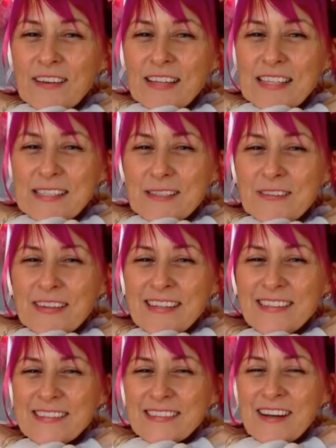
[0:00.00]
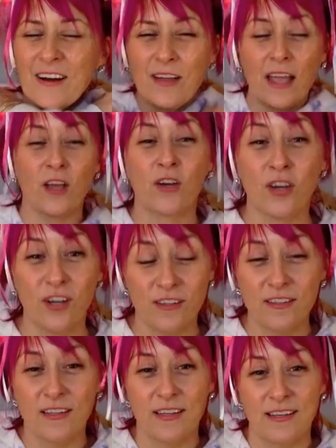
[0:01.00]
I feel that squeeze.
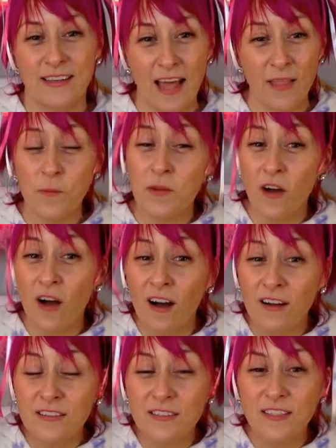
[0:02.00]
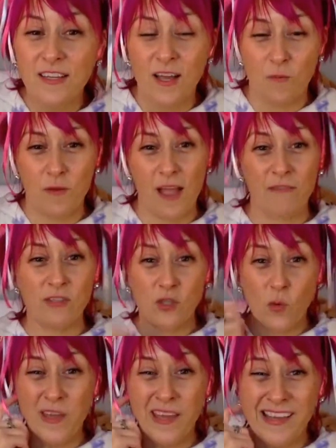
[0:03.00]
Okay, good. Now that we've hugged,
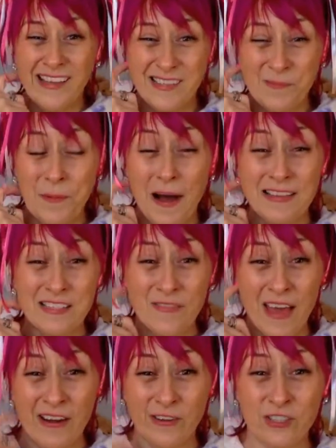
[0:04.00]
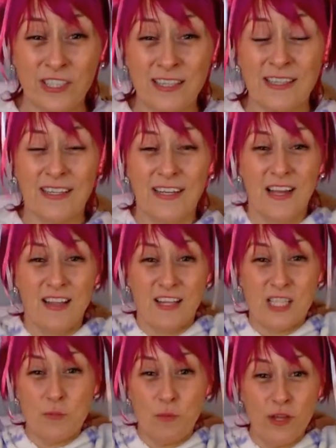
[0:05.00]
we have a squeeze and positive energy.
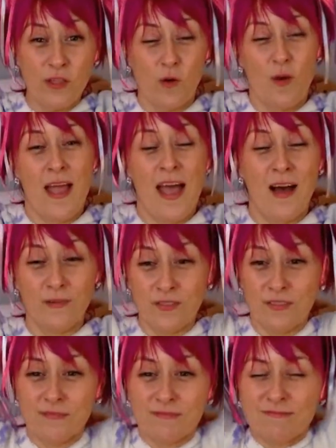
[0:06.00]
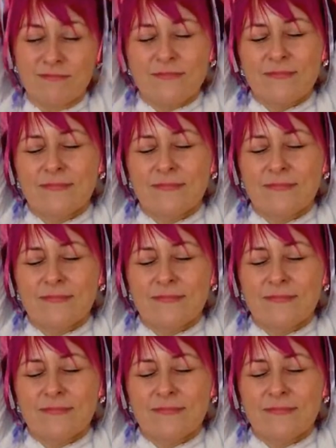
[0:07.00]
Let's breathe our way out.